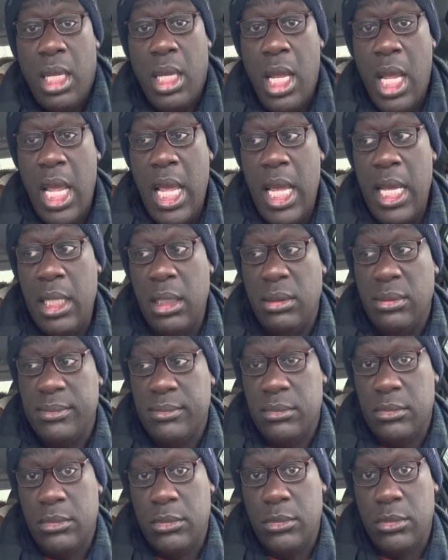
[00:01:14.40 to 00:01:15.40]
And,
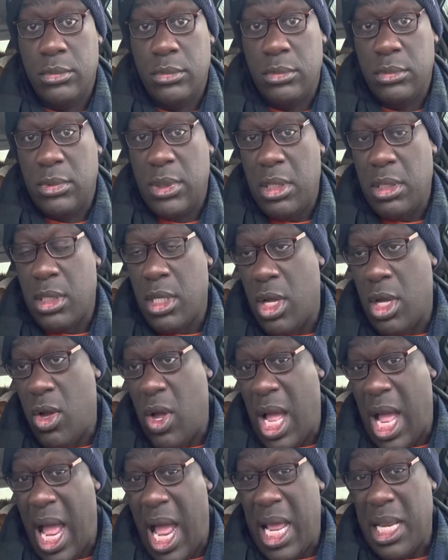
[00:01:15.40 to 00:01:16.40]
you know,
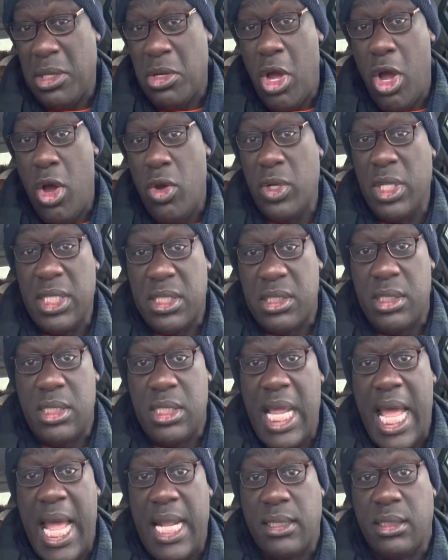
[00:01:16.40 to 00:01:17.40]
I noticed
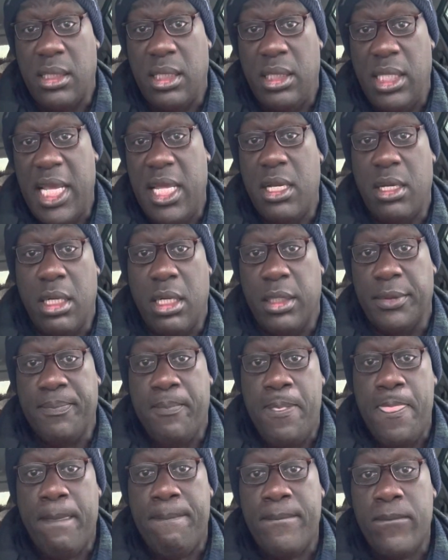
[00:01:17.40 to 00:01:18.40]
that the leader
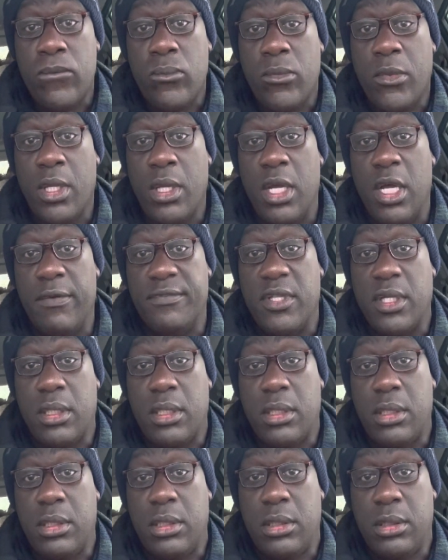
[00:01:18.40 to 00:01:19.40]
of the
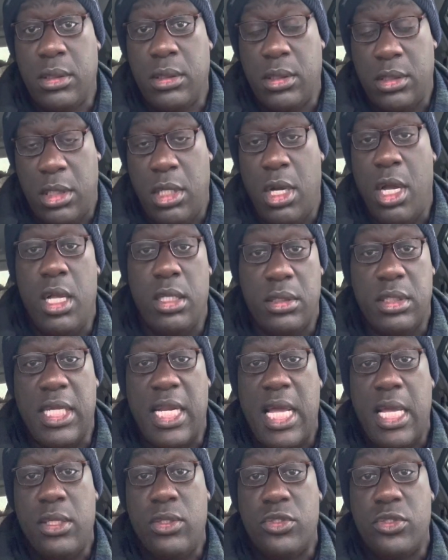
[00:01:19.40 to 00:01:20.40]
cult that
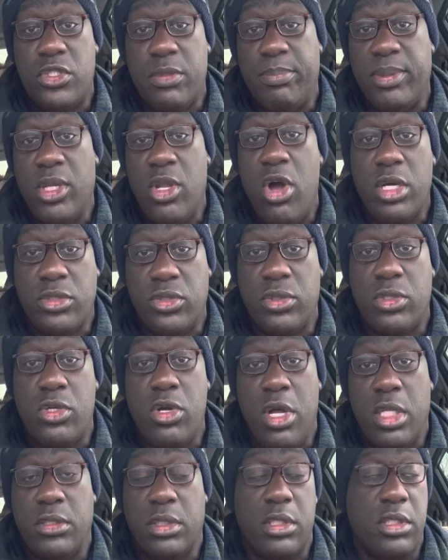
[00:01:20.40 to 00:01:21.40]
I used to belong to,
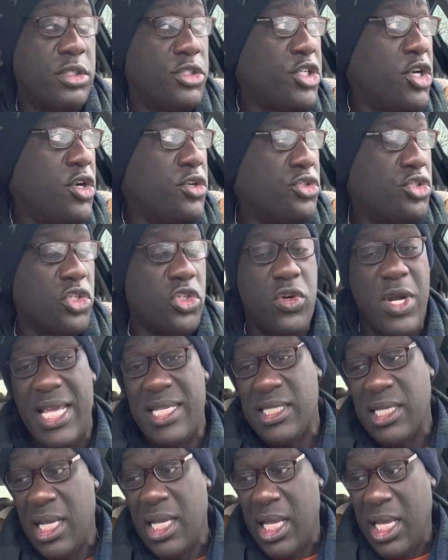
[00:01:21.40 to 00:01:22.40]
called the Church of
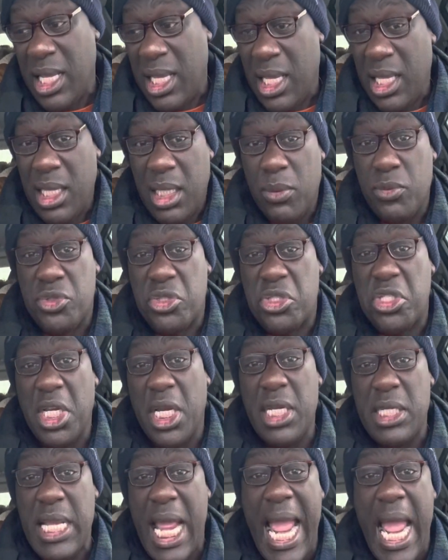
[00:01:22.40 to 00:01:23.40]
Christ, he was
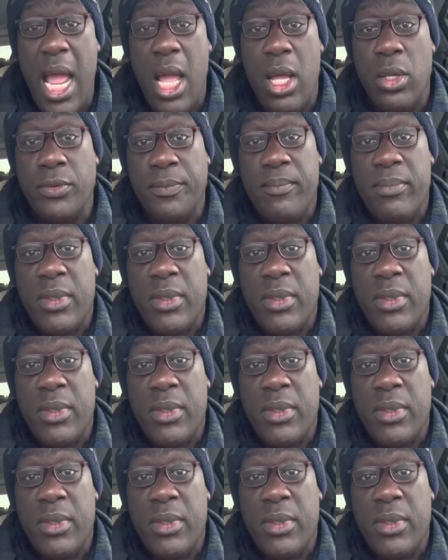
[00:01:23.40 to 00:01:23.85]
sitting down